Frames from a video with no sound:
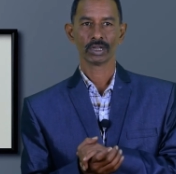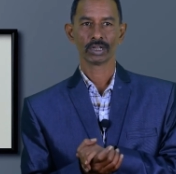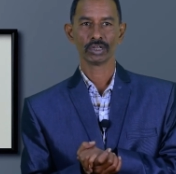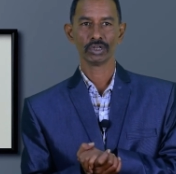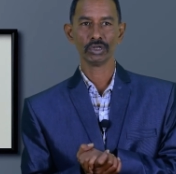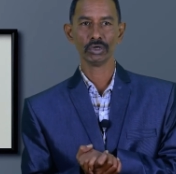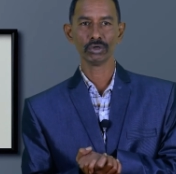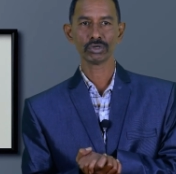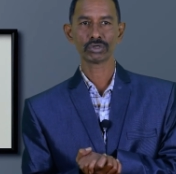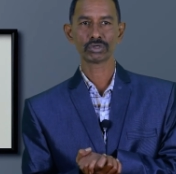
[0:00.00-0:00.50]

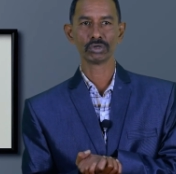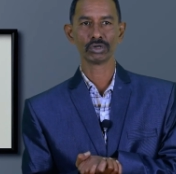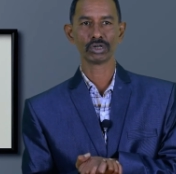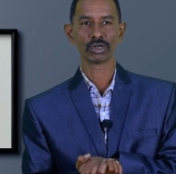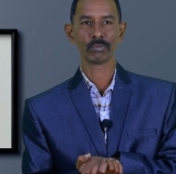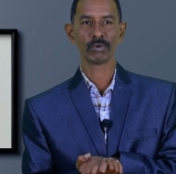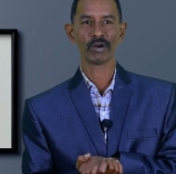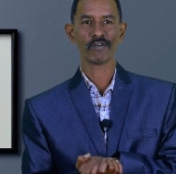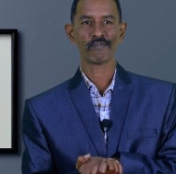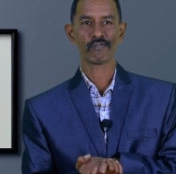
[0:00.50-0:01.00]
use
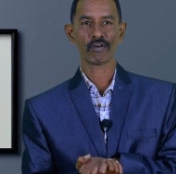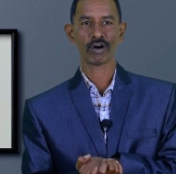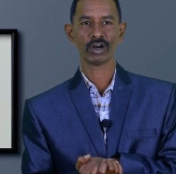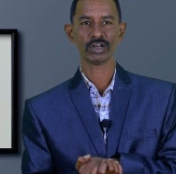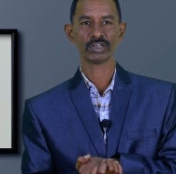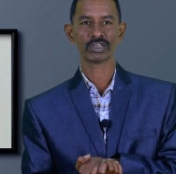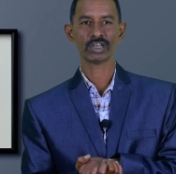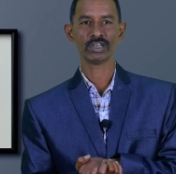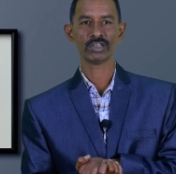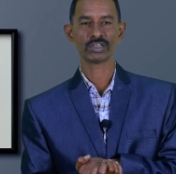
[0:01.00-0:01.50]
suitable
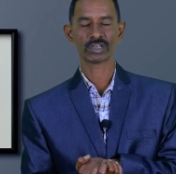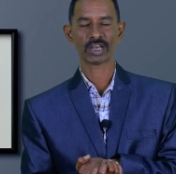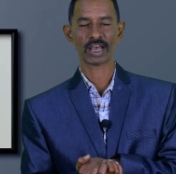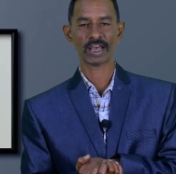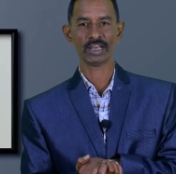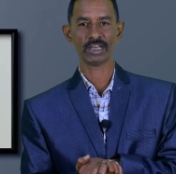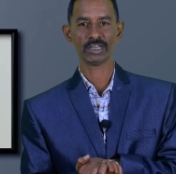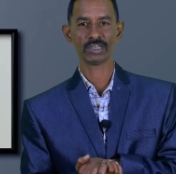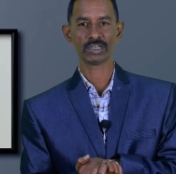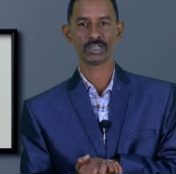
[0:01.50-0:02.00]
fonts and
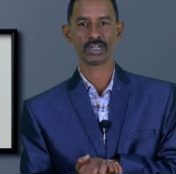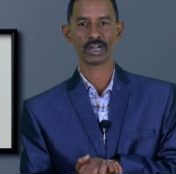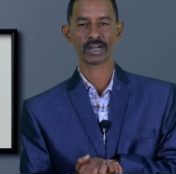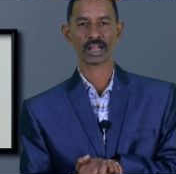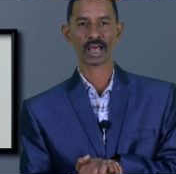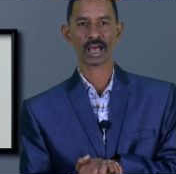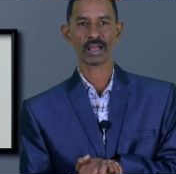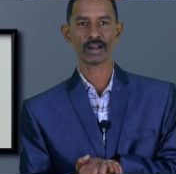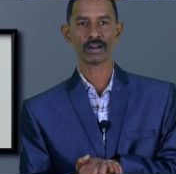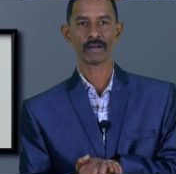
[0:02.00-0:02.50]
size that
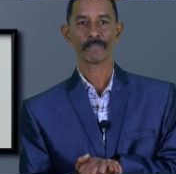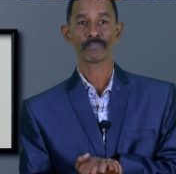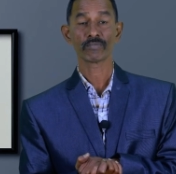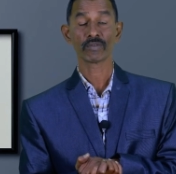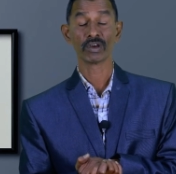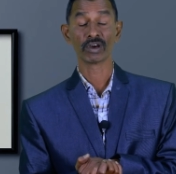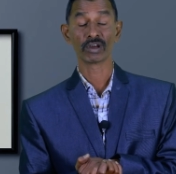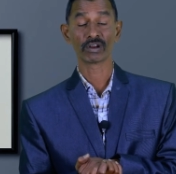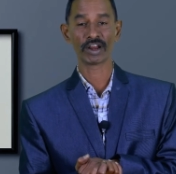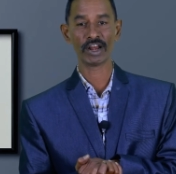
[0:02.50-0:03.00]
are
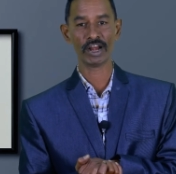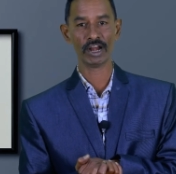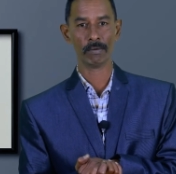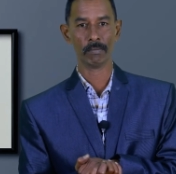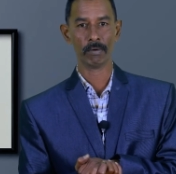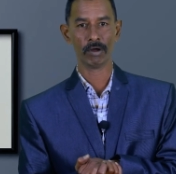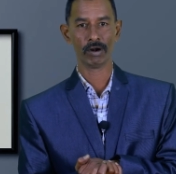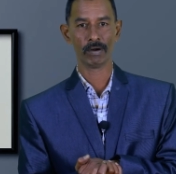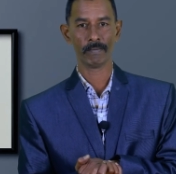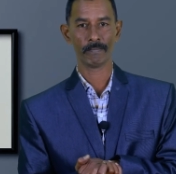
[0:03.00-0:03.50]

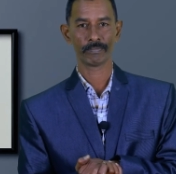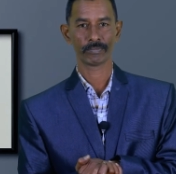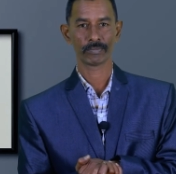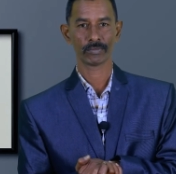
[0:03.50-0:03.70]
readable.